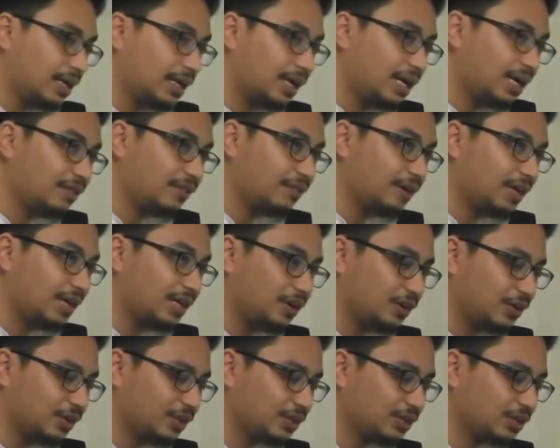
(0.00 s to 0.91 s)
arrive at
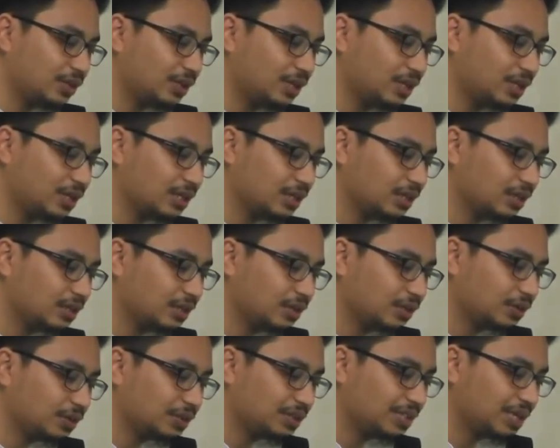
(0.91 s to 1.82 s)
your historical
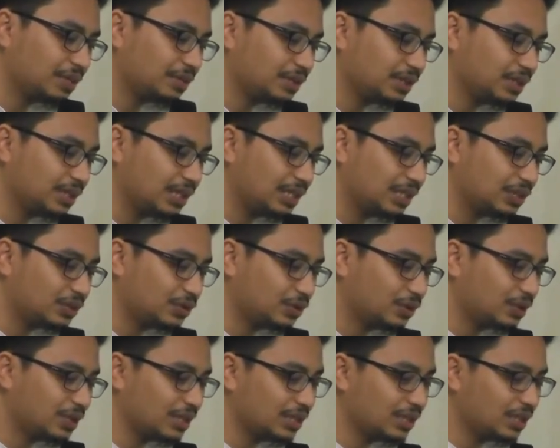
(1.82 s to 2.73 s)
conception and
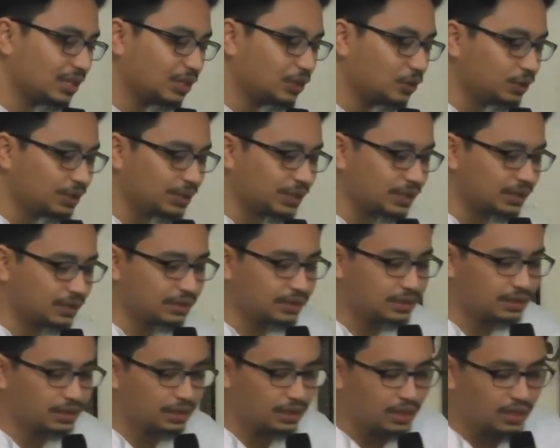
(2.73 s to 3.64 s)
historical
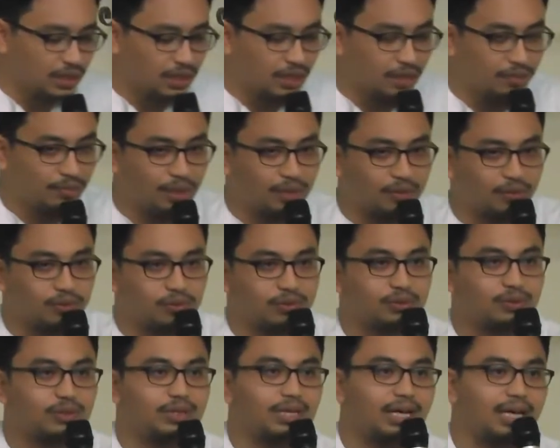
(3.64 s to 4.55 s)
conclusions, but
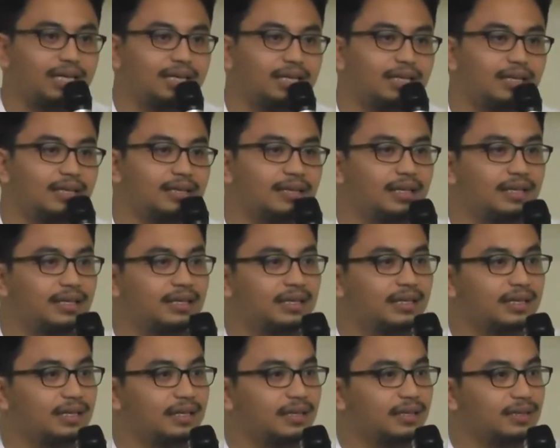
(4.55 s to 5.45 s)
also the idea that
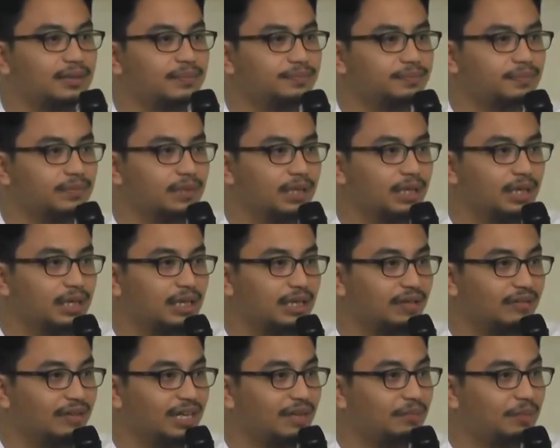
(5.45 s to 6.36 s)

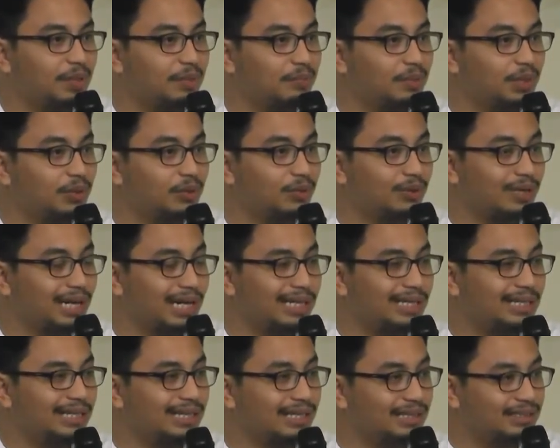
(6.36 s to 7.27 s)
the very people who
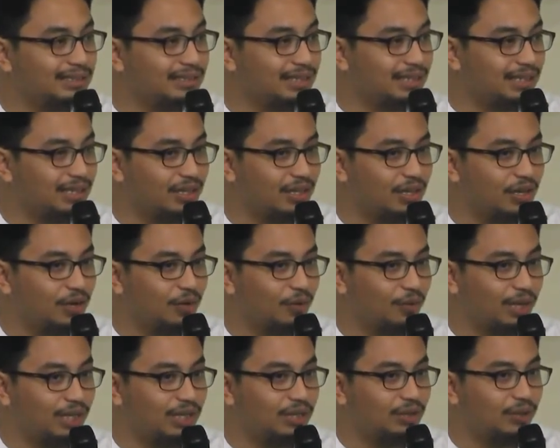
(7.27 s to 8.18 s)
write the history,
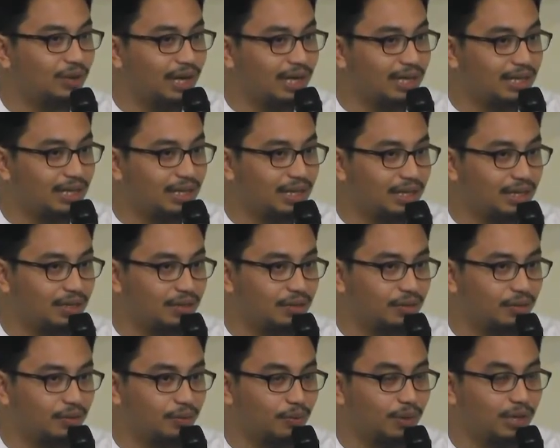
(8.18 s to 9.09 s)
what you highlight,
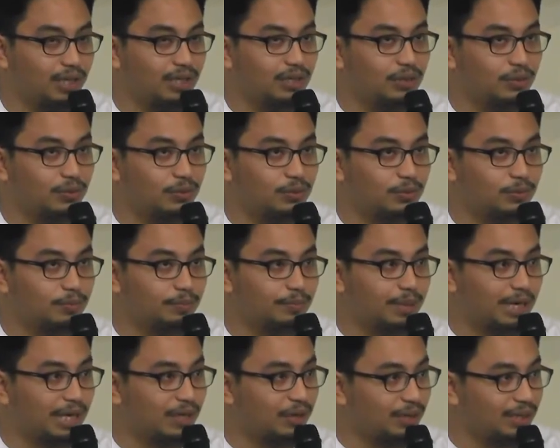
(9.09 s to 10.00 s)
what you
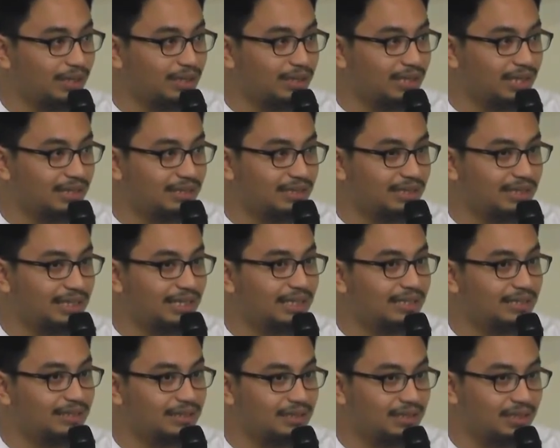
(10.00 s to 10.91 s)
prioritize in the
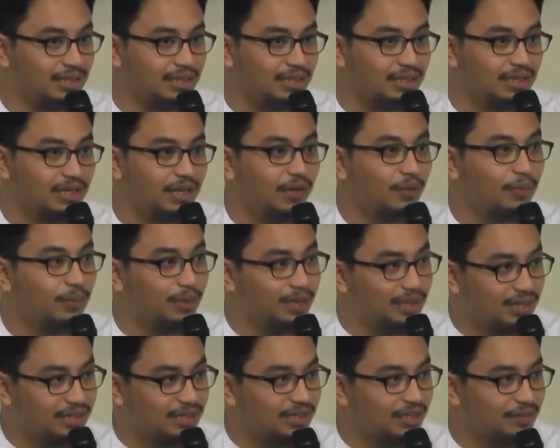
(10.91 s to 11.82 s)
history,
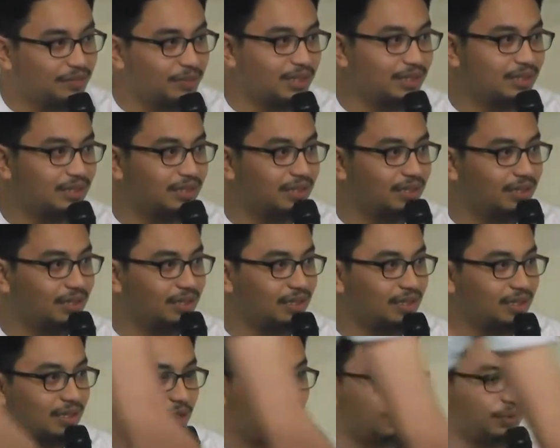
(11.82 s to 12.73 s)
will determine
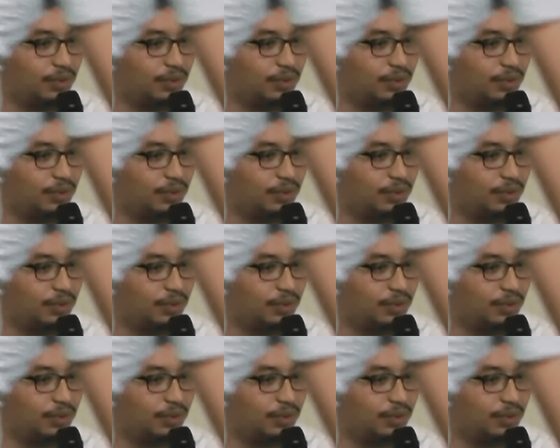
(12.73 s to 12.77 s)
your